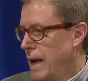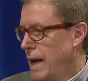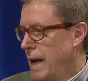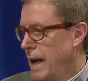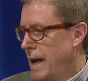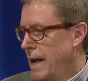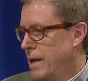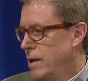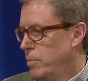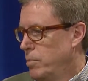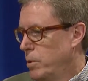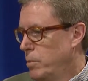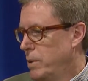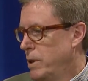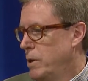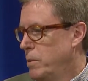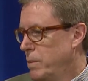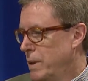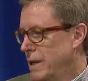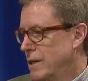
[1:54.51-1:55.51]
and it
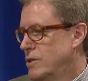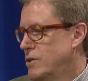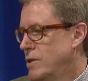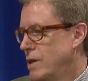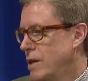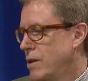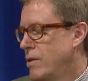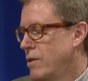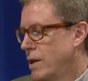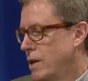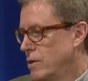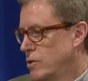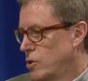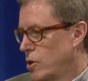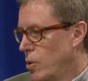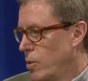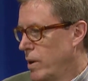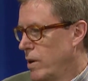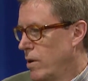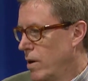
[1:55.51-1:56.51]
permitted me to see things
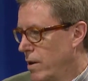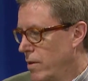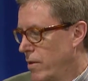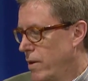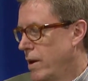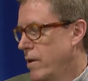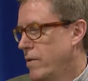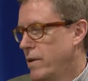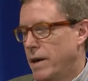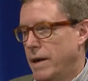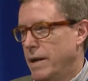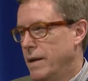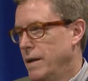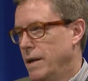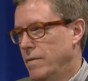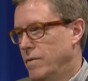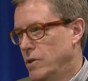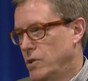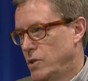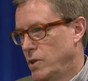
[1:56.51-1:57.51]
going on there that I had
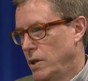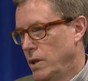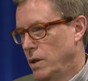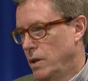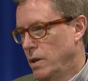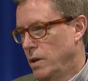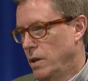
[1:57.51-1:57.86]
never seen.